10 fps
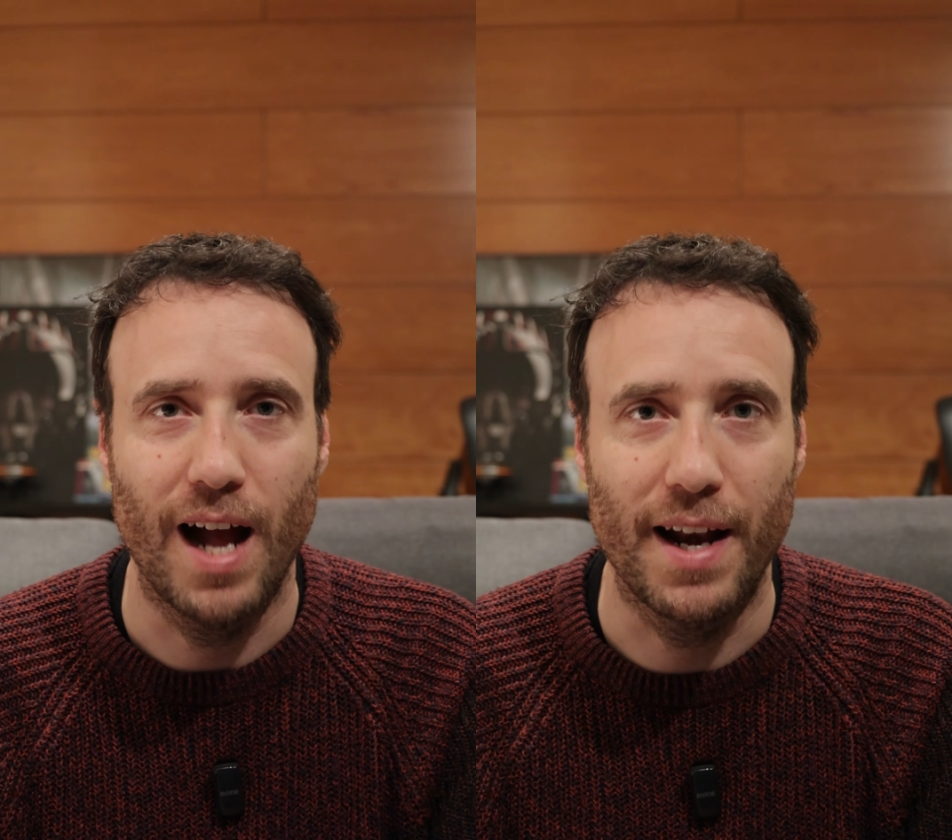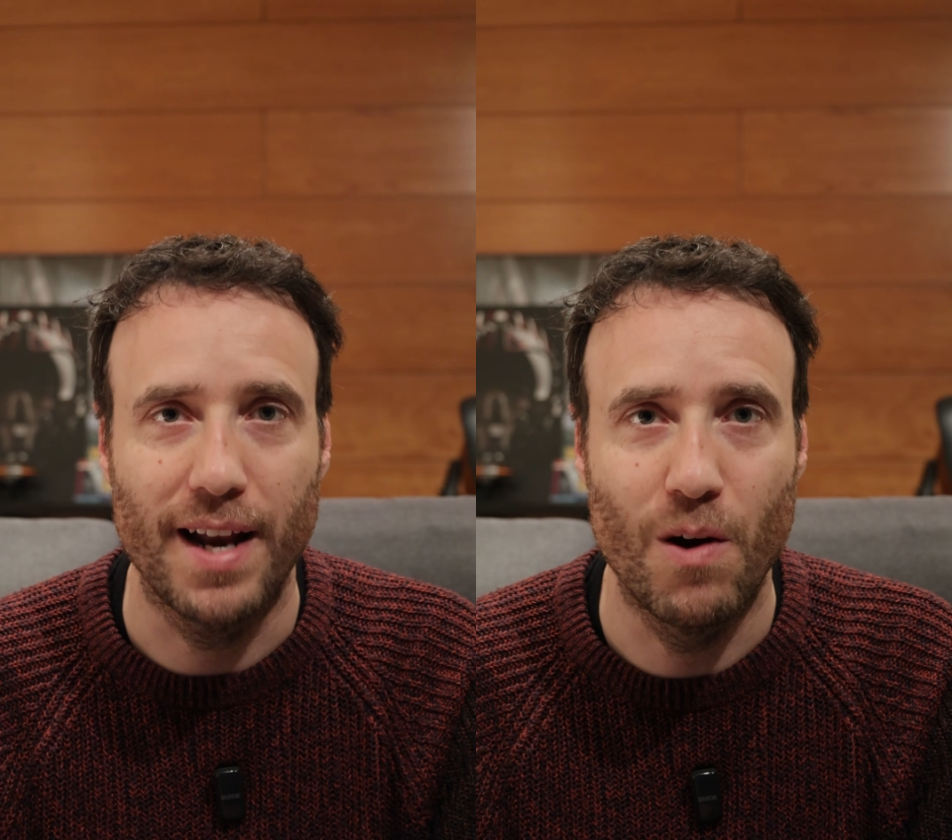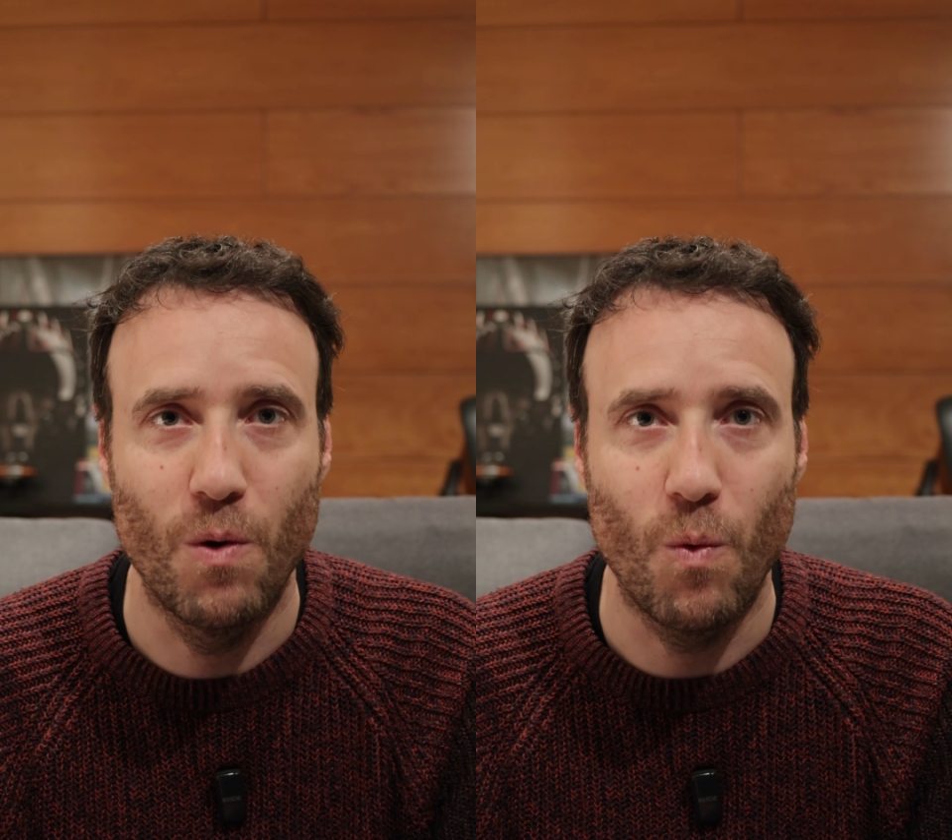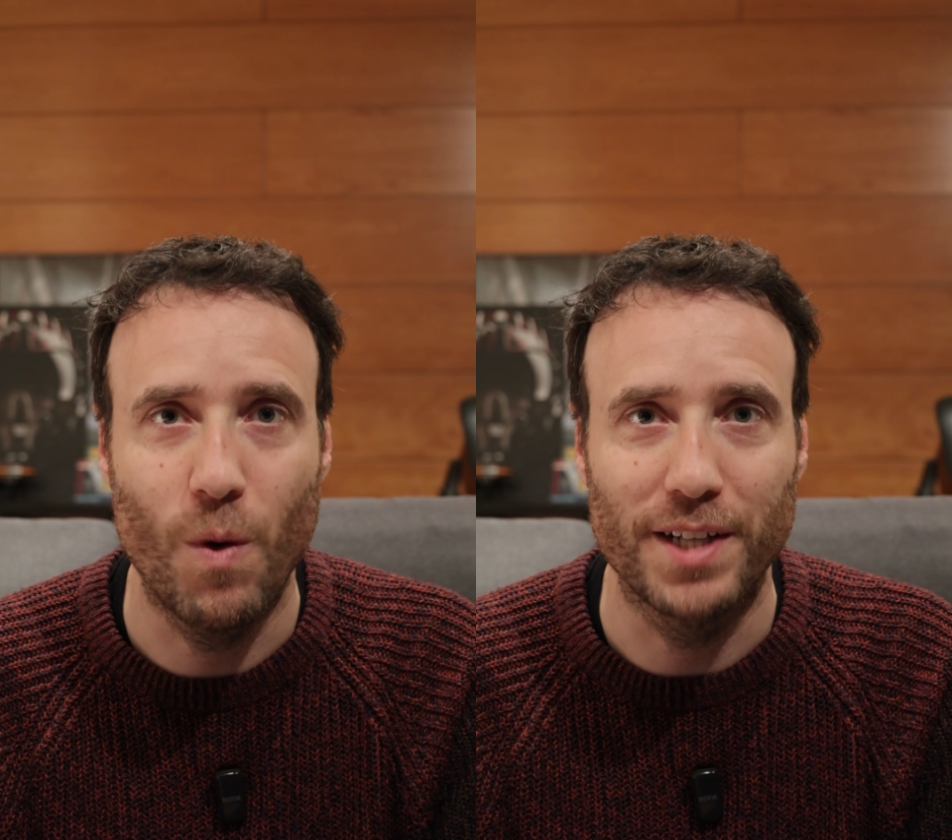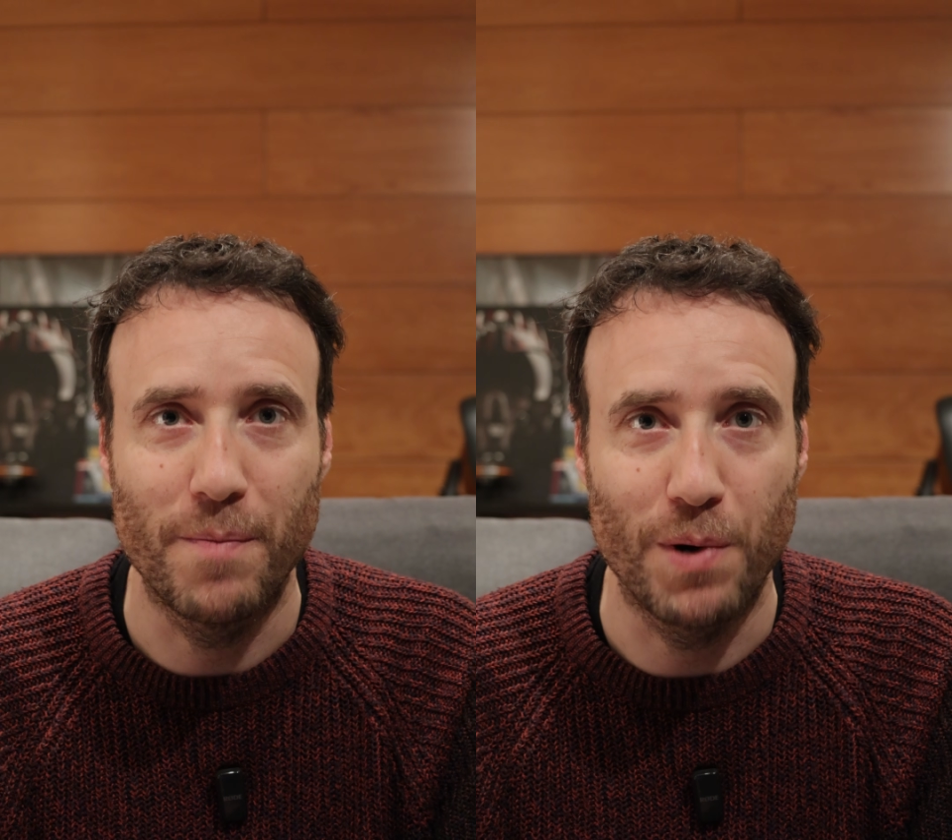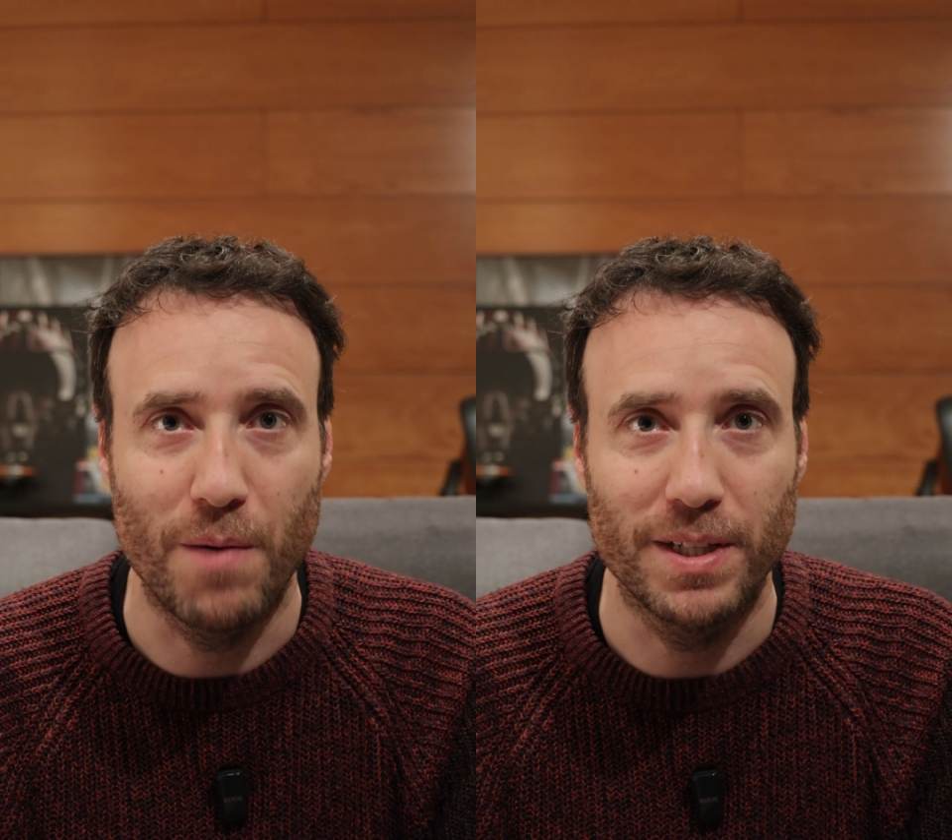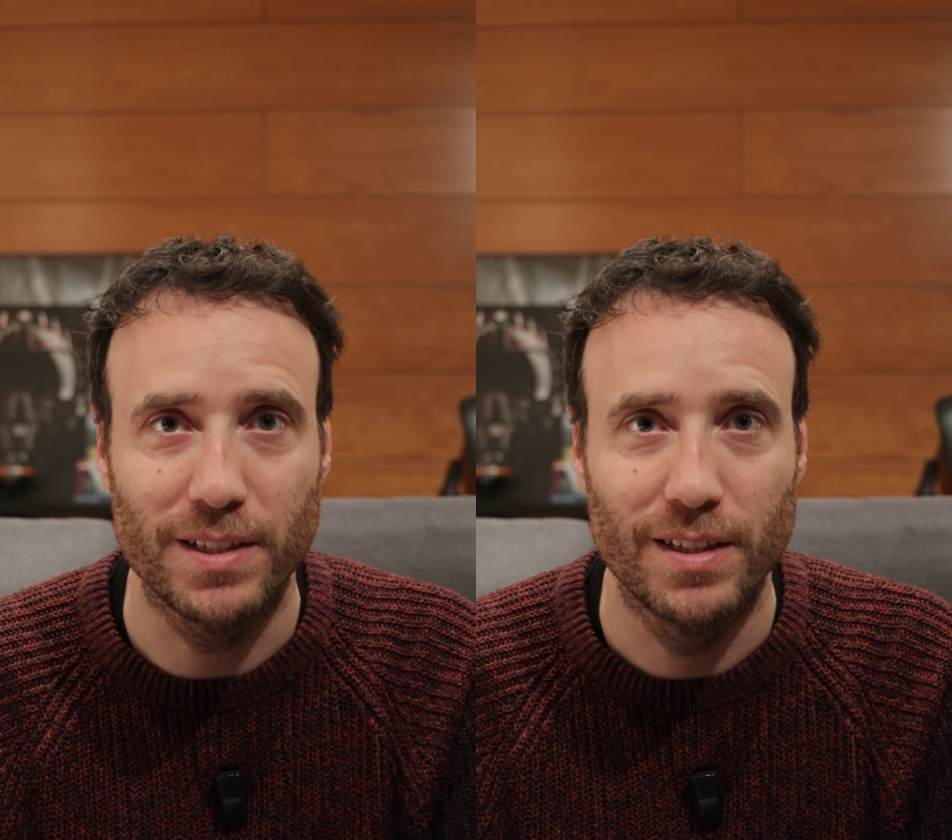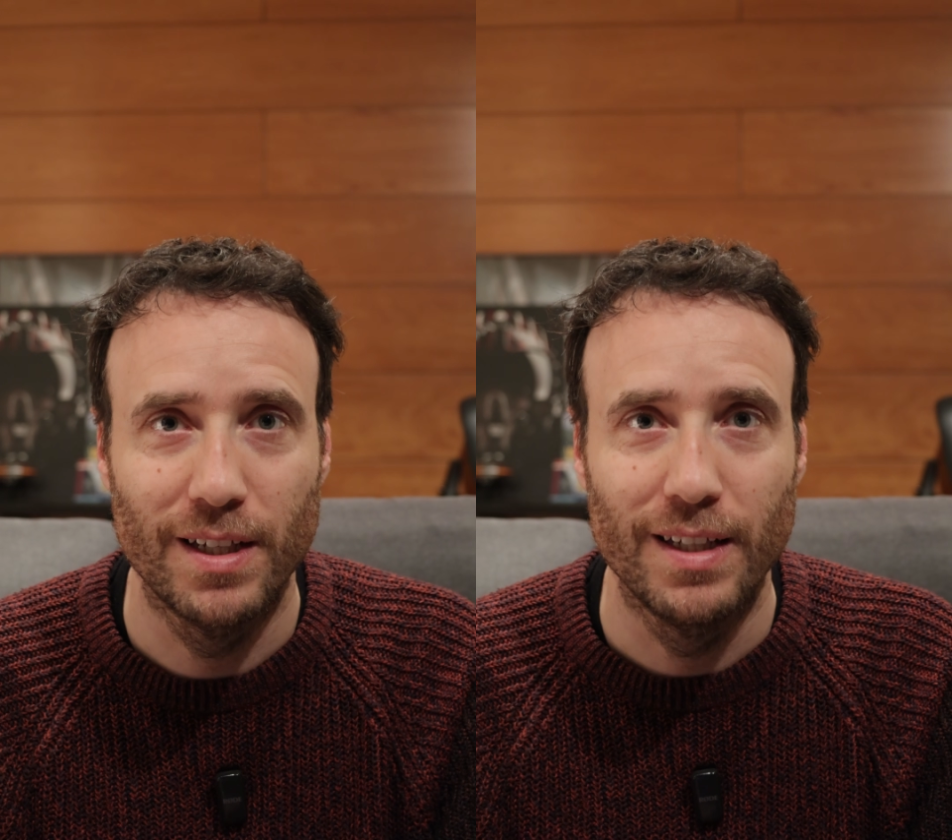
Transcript: And now, what I promise.